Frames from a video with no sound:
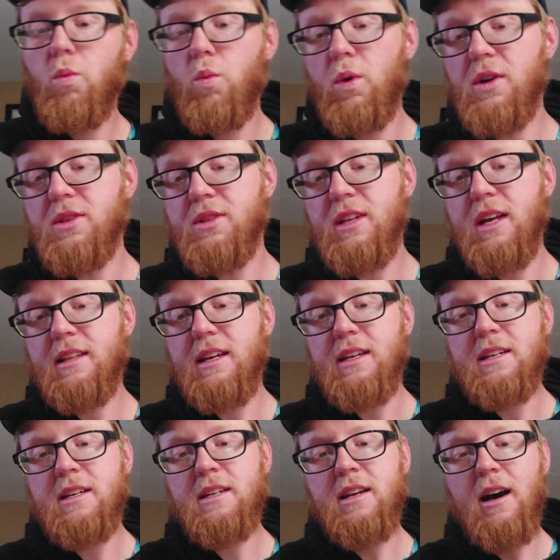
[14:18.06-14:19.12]
was that they
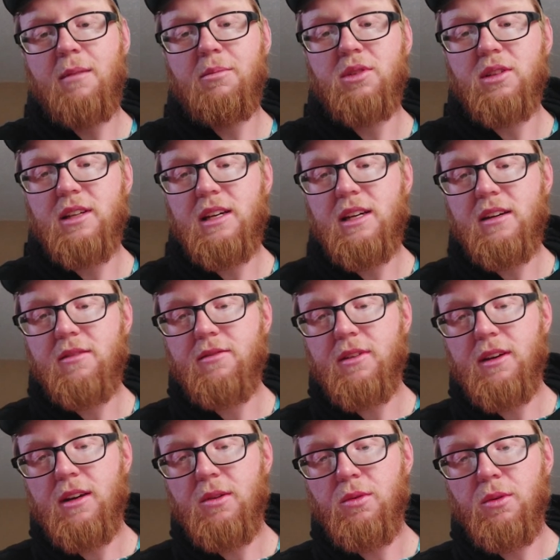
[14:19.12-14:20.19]
did not believe
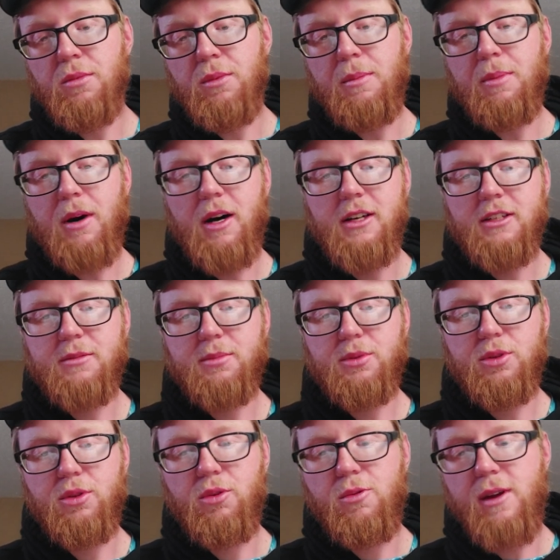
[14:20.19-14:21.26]
it would be
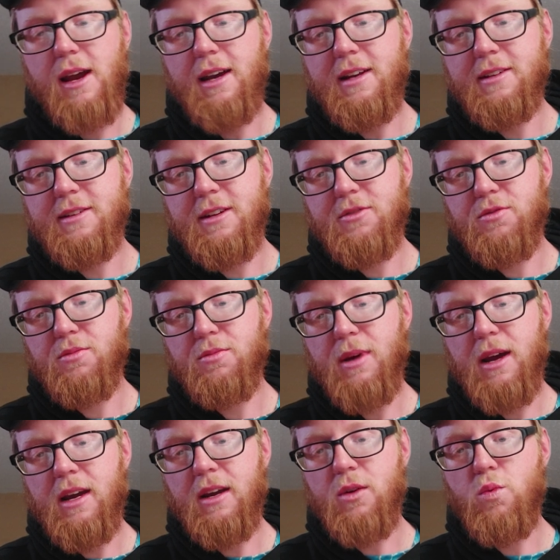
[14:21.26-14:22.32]
possible to create a central
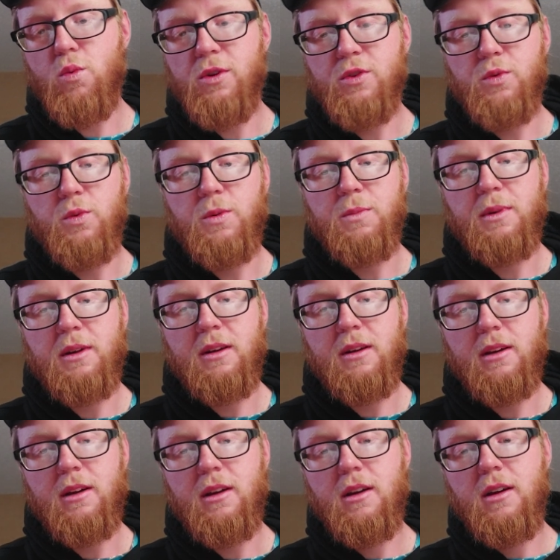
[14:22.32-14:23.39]
bank which would
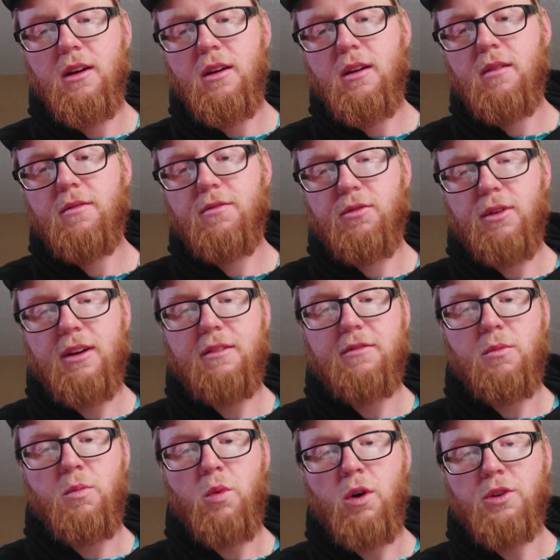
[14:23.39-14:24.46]
be free
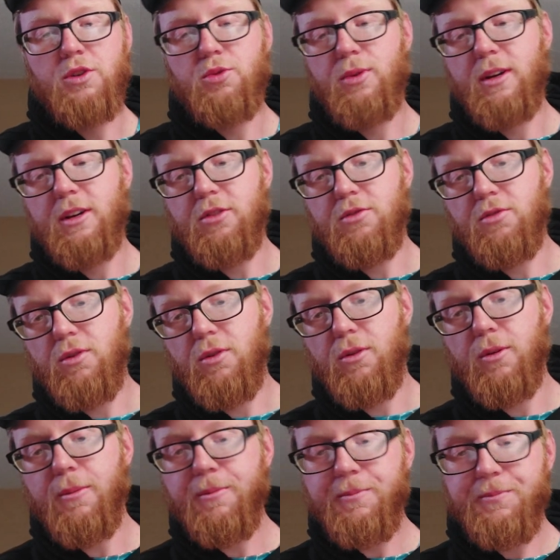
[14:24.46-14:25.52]
from Wall Street
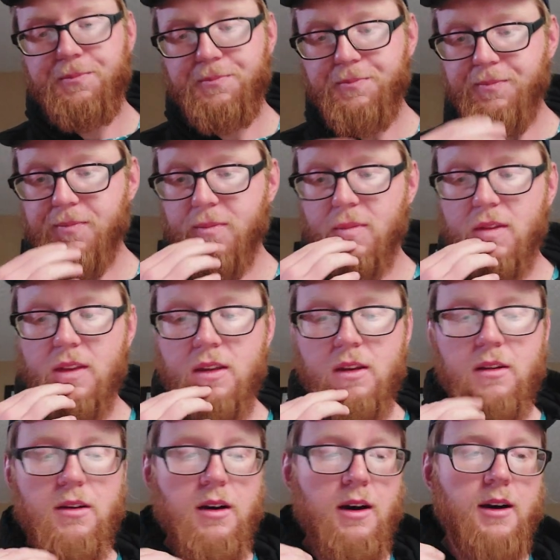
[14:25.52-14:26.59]
control,
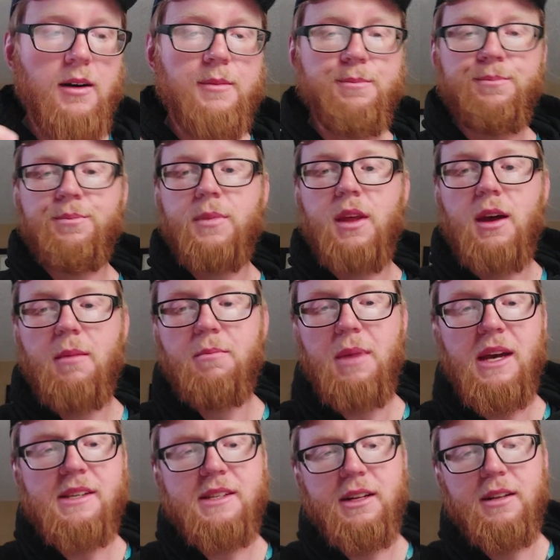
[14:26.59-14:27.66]
um,
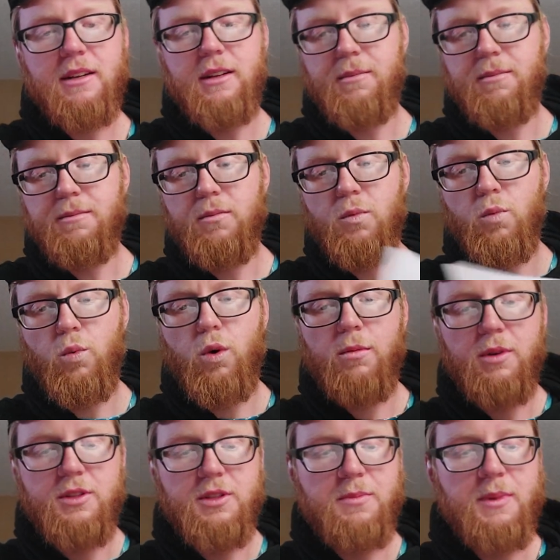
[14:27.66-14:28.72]
basically
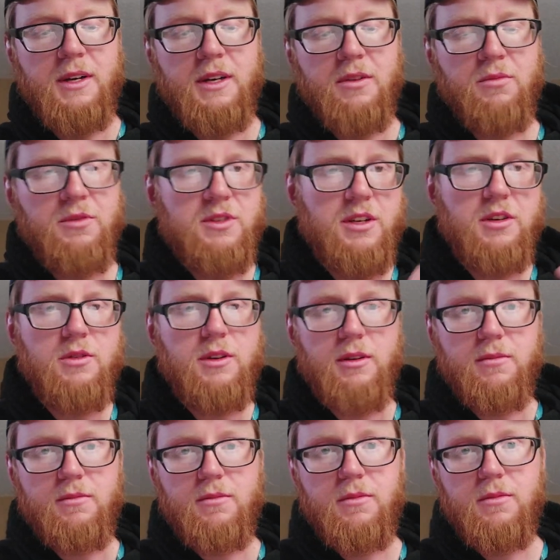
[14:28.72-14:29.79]
Warburg's opinion was that you
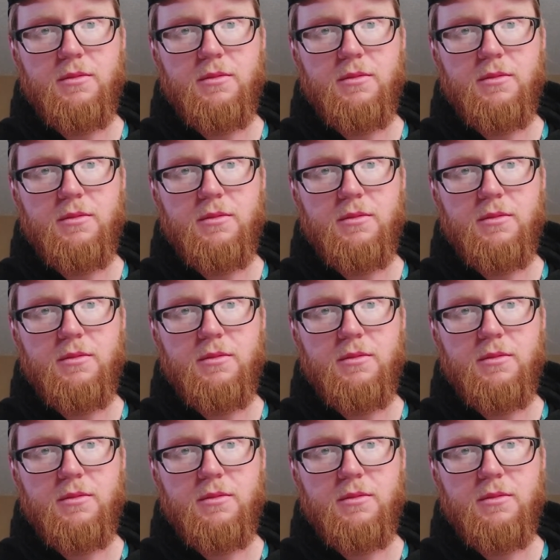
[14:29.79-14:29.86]
could